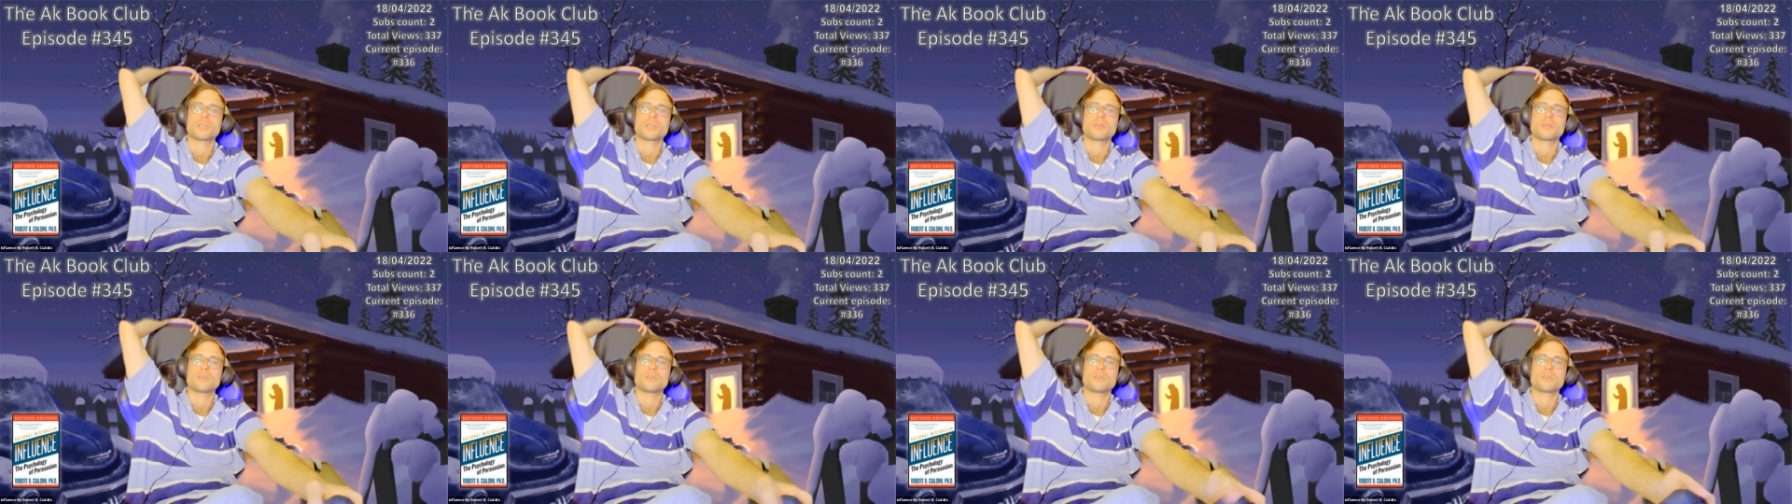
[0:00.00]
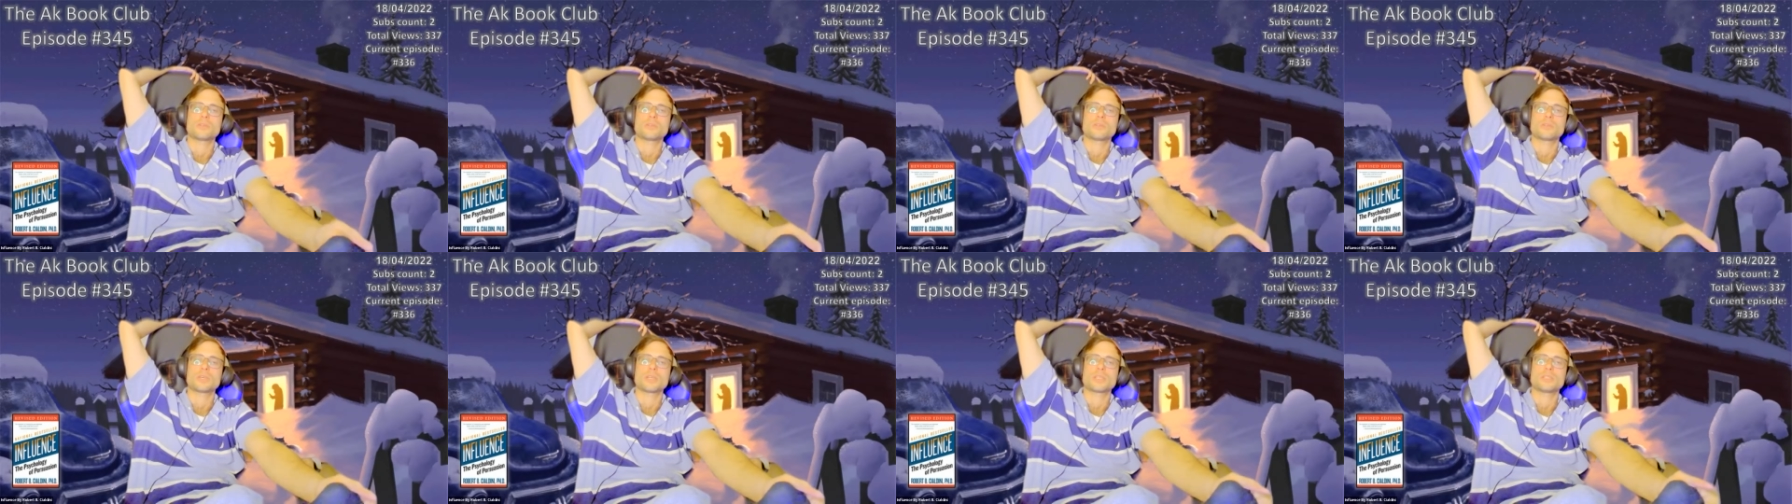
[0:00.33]

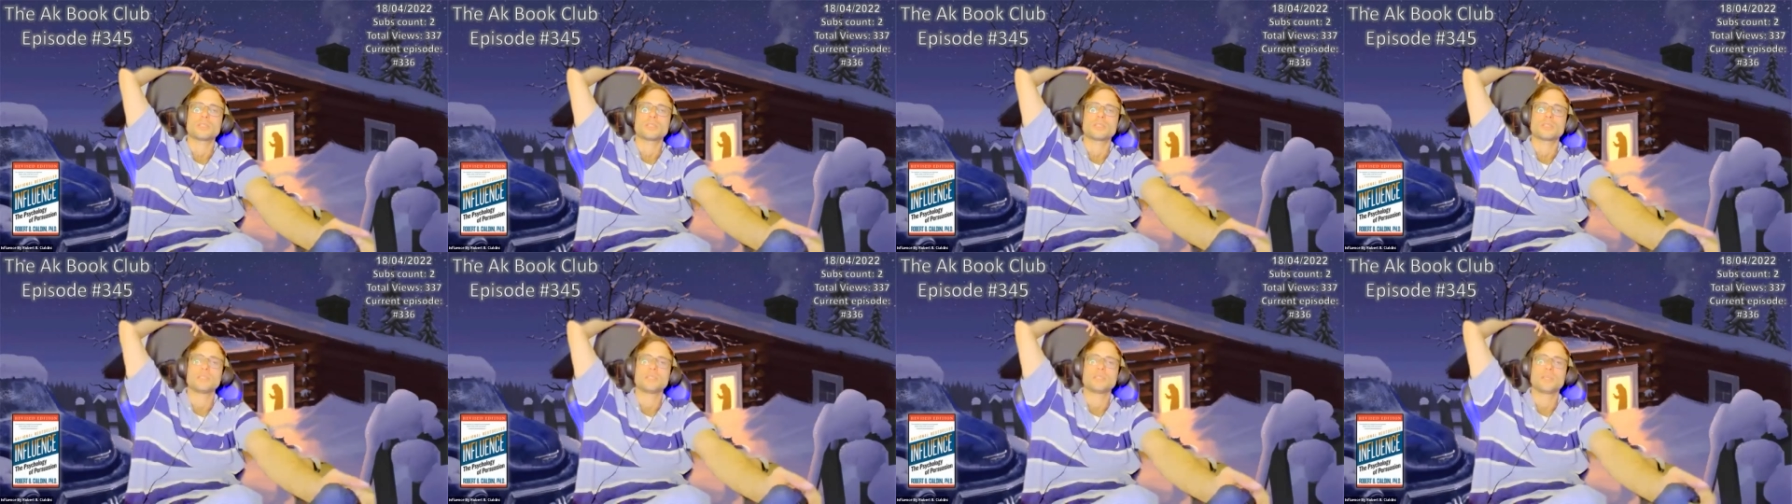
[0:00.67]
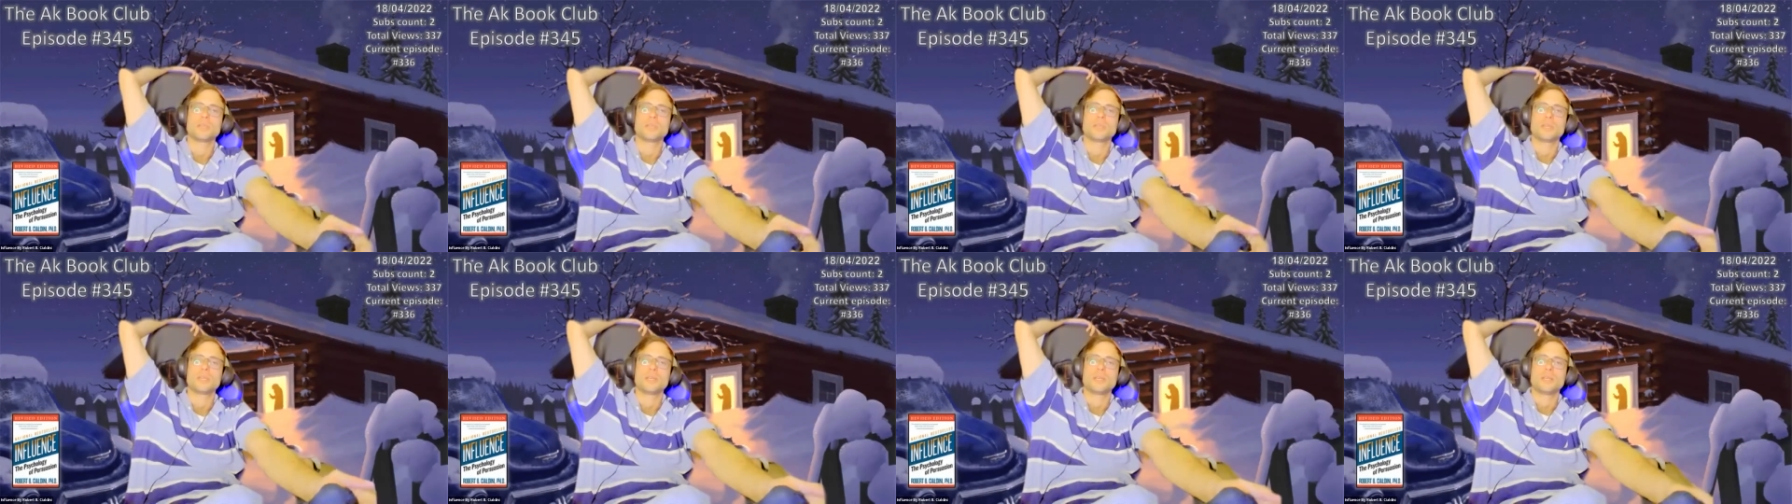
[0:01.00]
contacted
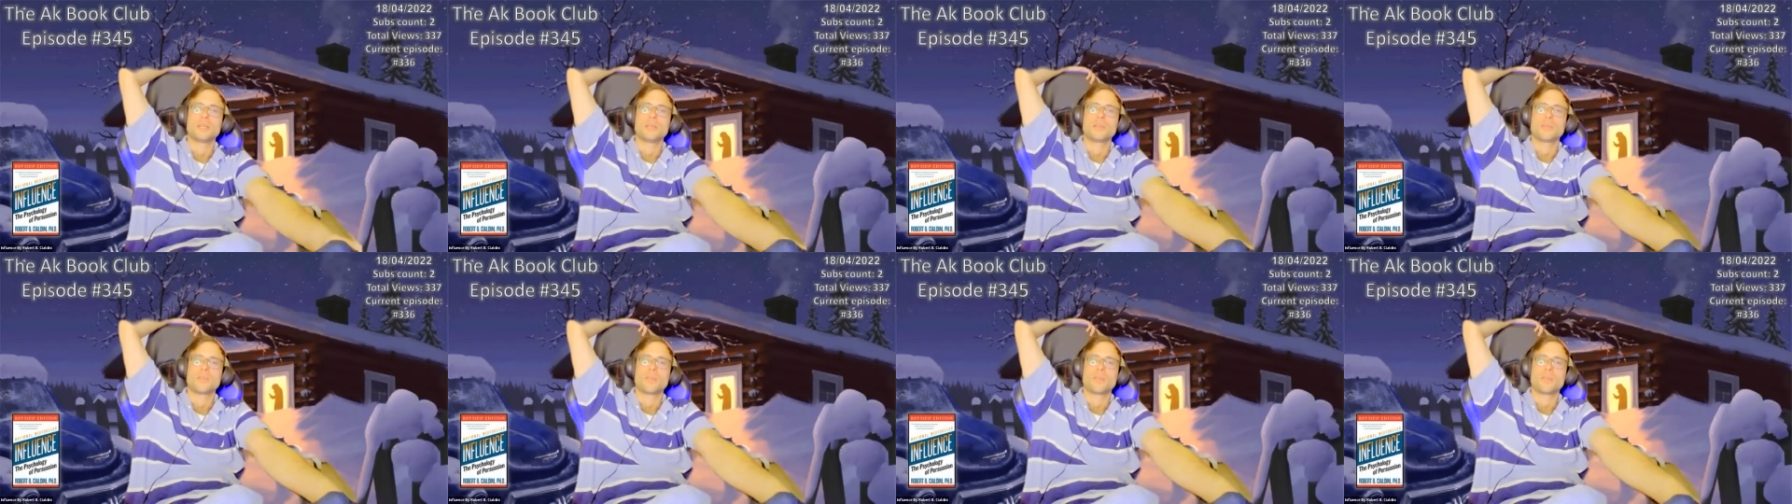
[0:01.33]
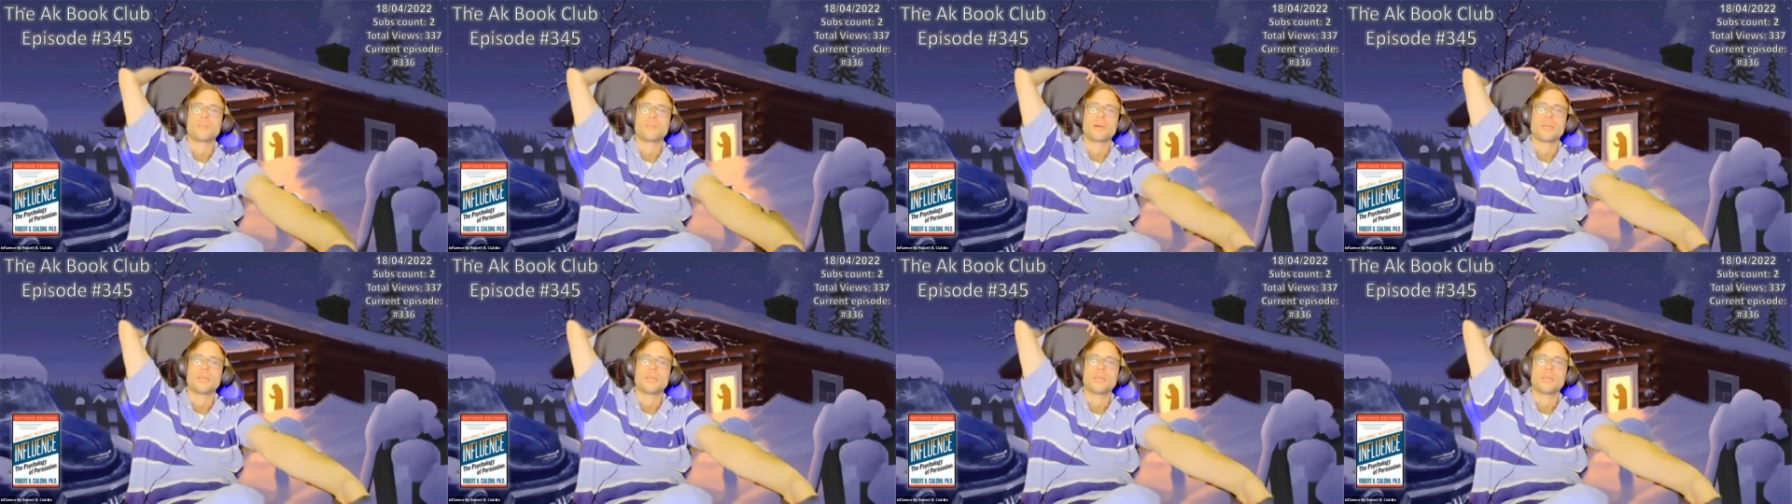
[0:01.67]
by